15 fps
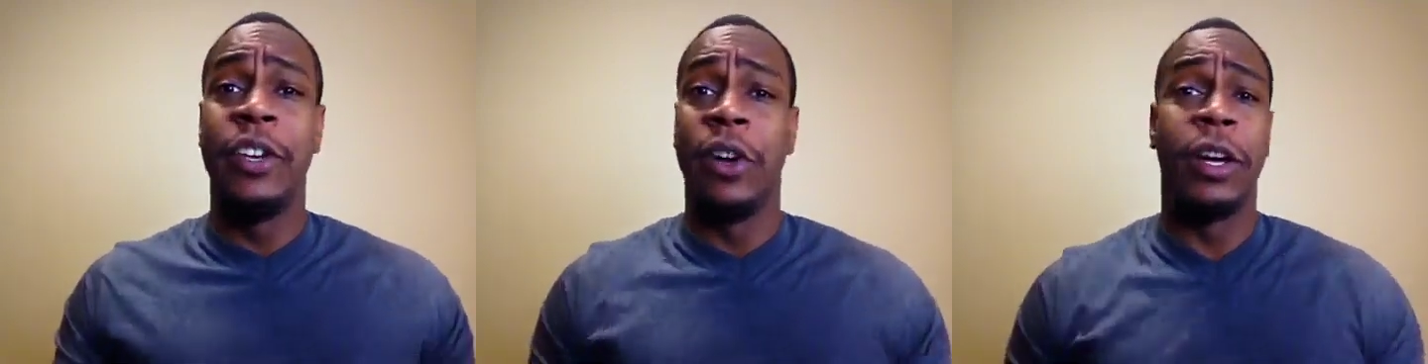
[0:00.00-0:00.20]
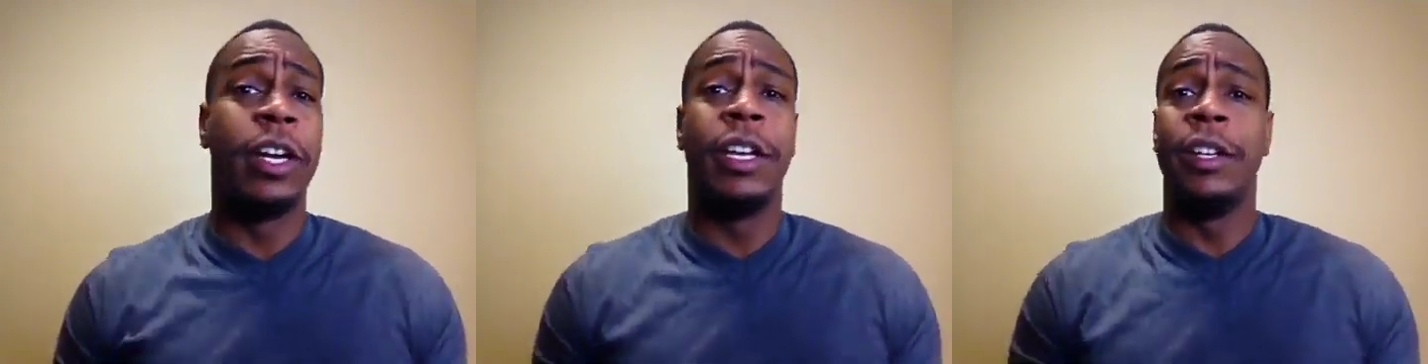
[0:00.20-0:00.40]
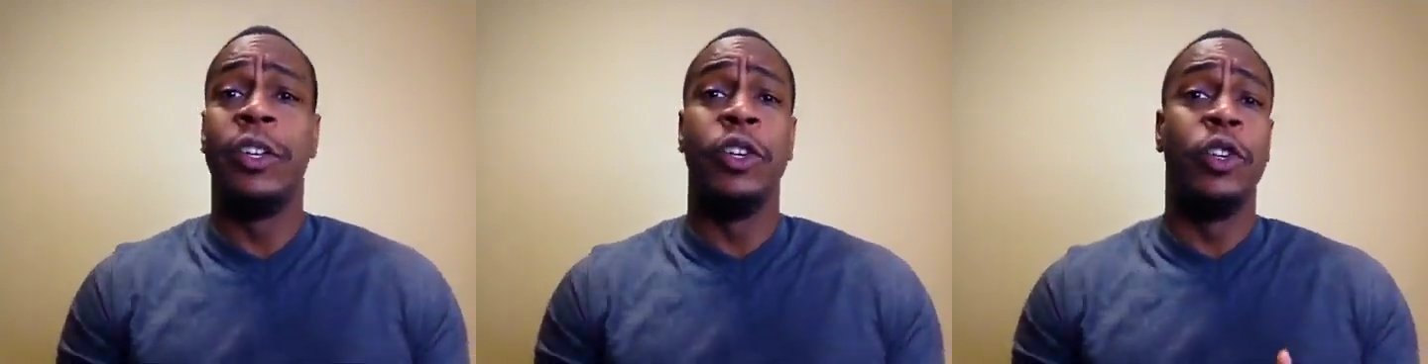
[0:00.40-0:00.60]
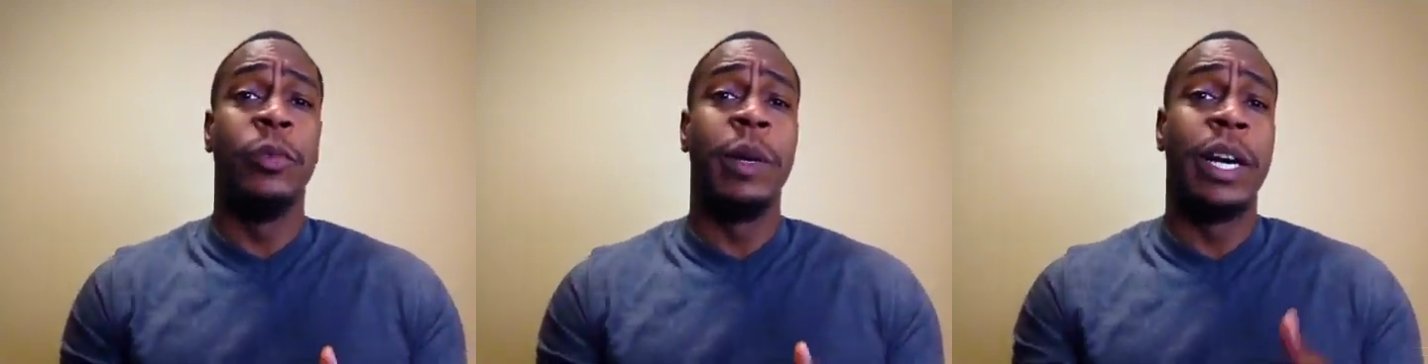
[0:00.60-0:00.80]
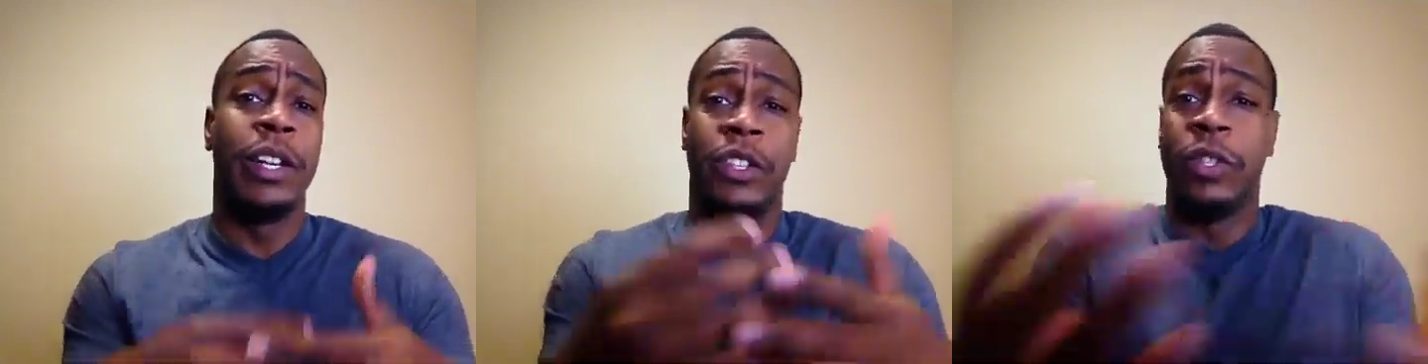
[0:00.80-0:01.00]
You're a good dude
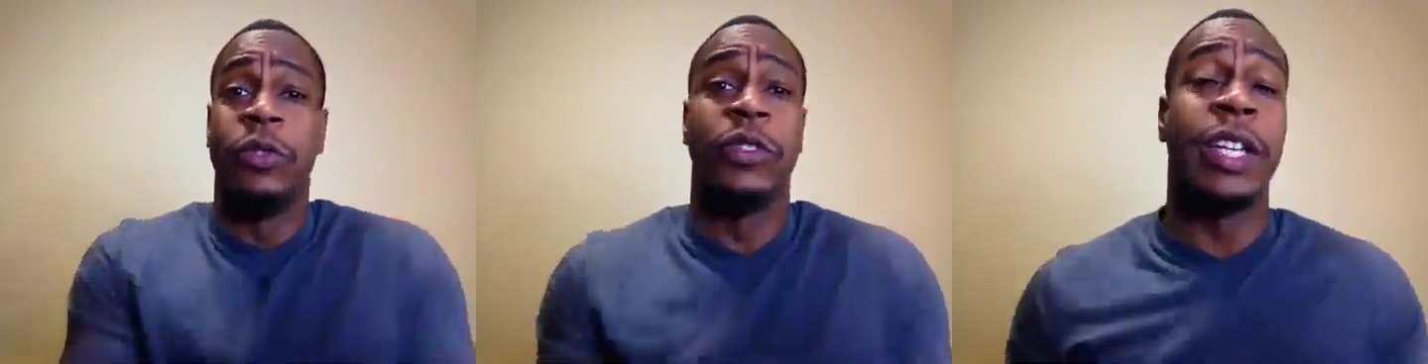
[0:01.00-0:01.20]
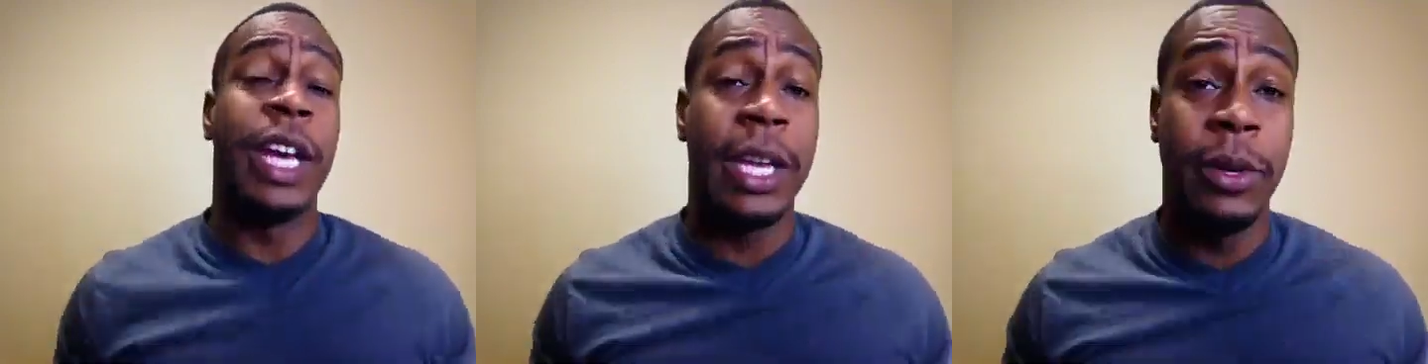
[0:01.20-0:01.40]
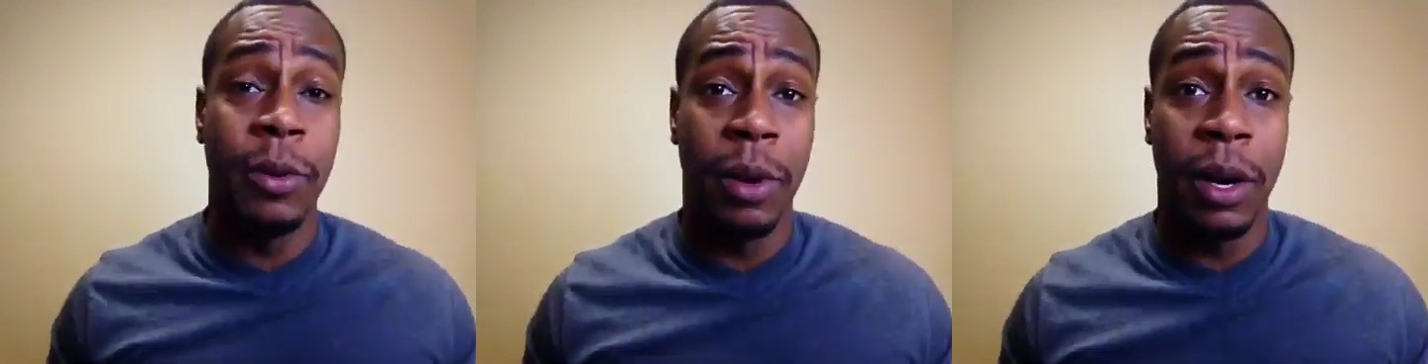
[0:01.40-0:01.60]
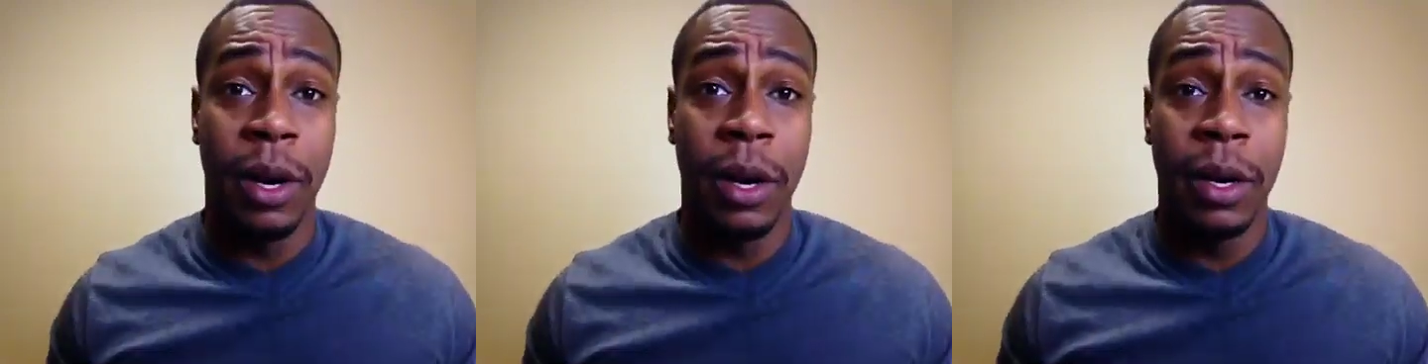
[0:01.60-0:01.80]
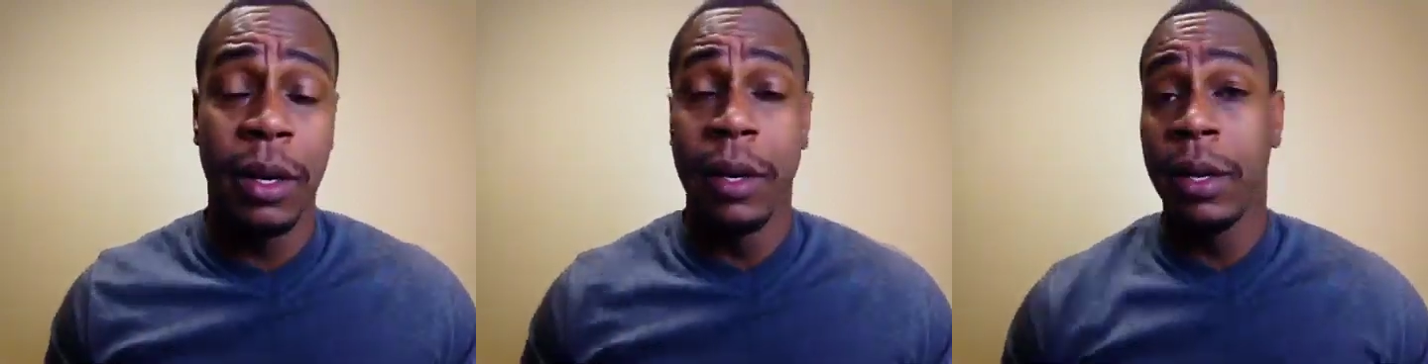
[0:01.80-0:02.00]
because you say you
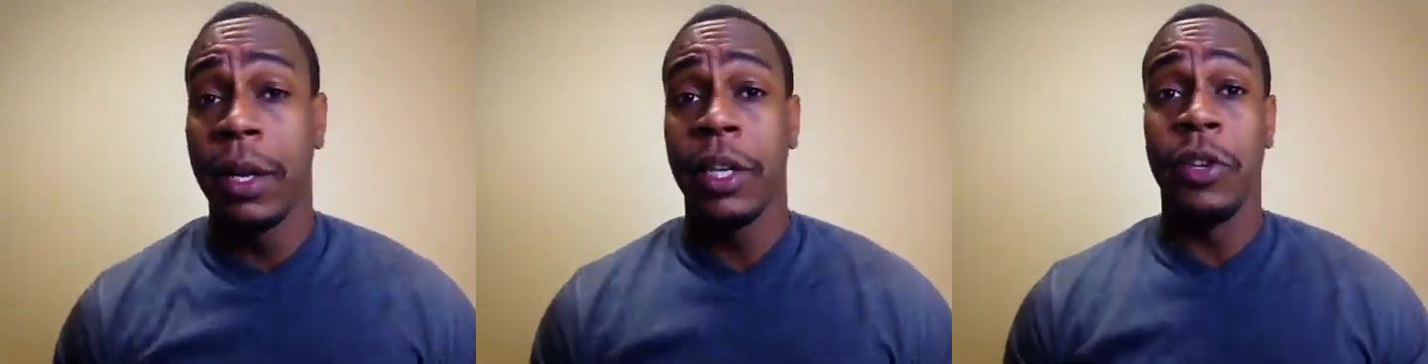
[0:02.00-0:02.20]
are.